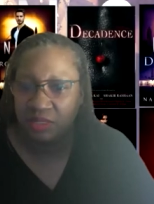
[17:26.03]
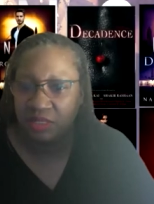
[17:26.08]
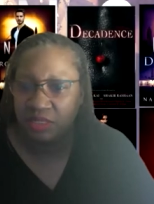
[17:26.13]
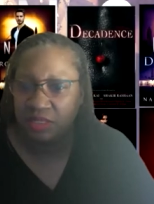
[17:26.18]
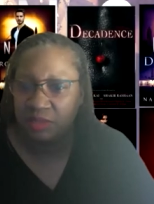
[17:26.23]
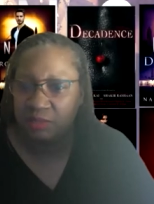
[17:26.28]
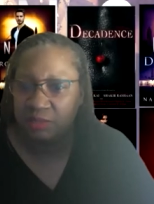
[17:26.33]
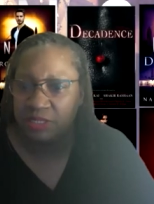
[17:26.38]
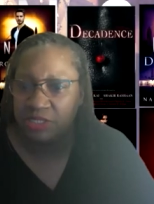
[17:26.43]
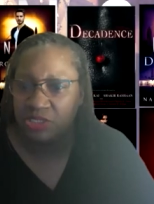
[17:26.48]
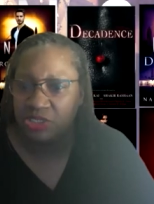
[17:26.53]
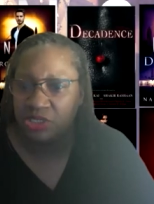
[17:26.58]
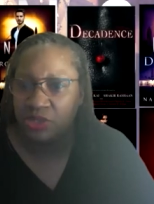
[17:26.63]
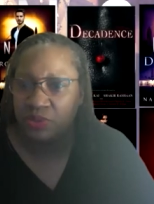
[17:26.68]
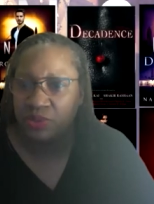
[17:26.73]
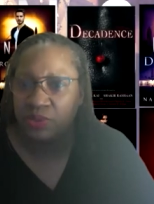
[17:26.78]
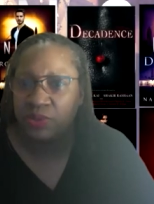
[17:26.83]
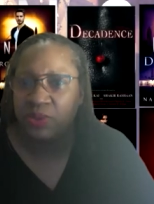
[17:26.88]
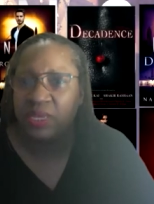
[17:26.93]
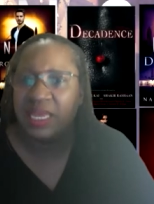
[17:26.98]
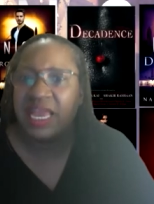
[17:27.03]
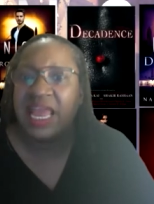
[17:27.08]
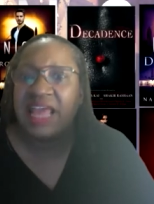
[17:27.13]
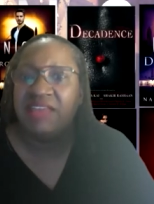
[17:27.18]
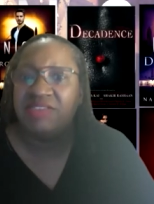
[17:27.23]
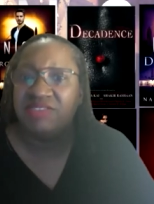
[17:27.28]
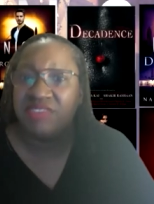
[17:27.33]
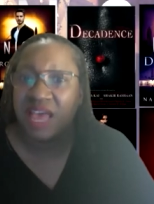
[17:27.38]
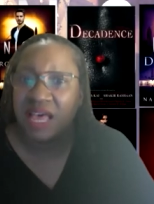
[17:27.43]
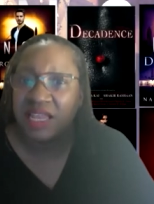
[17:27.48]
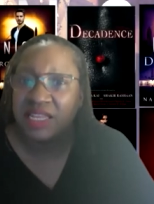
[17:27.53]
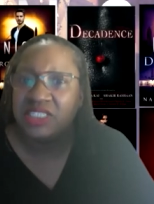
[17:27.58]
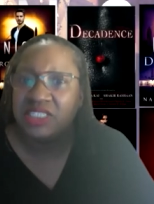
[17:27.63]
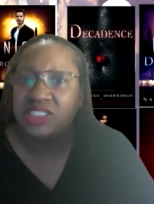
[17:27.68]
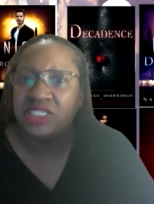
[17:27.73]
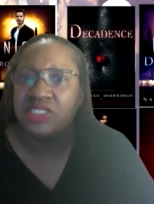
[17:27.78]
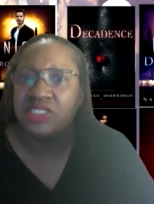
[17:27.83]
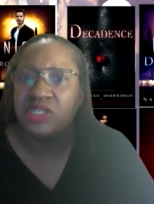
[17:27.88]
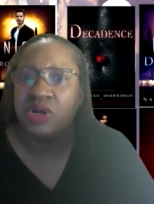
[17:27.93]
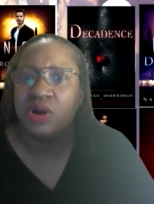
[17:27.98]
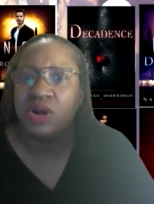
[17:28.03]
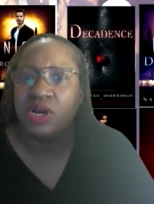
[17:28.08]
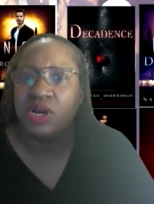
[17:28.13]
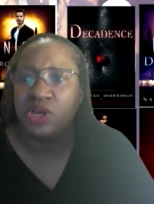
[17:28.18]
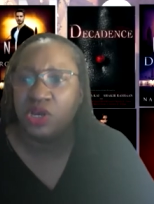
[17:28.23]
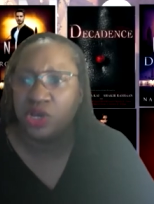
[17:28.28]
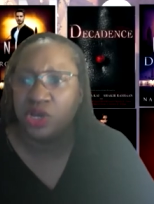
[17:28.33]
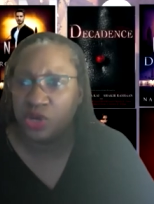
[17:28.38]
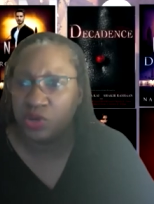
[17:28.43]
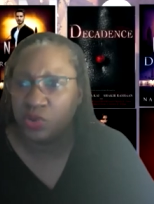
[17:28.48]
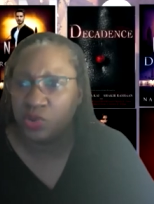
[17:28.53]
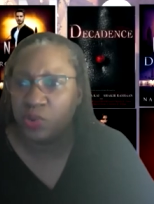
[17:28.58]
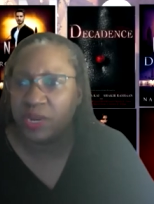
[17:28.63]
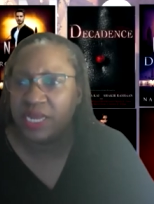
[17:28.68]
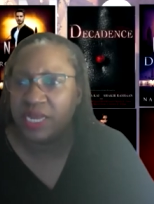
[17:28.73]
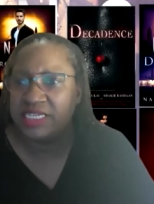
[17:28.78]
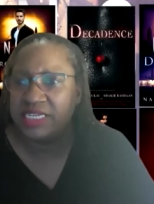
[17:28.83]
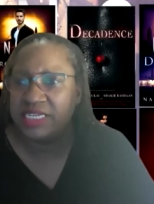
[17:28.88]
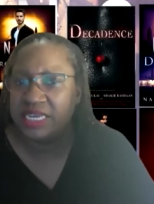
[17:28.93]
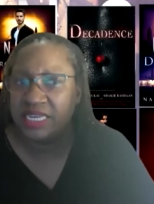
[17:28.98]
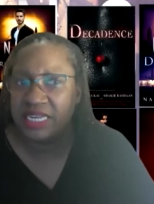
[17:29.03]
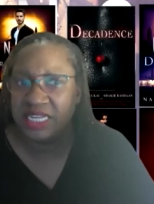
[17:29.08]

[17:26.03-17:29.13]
Let me show you. Anthologies are a good way to get